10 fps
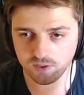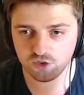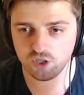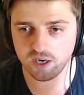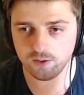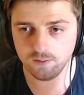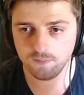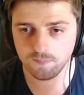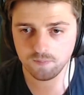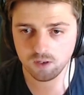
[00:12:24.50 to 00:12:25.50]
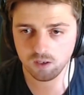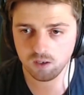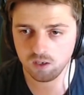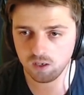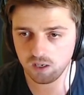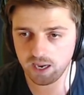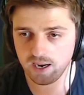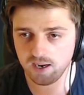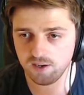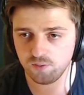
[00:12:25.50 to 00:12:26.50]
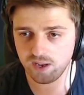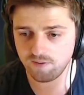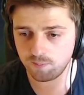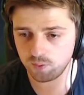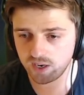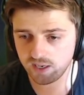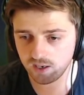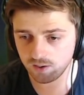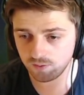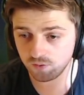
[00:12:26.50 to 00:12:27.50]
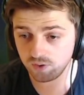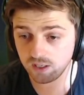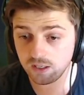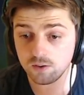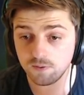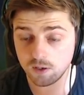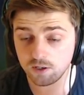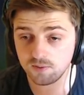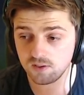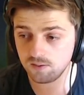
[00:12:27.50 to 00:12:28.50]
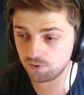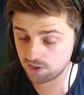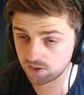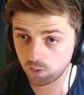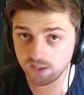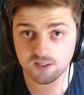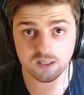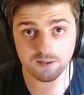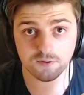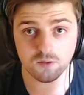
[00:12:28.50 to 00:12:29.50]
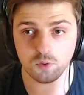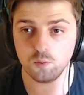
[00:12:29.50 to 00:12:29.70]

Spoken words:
channel and we have a breakout on really good volumes, which is quite significant.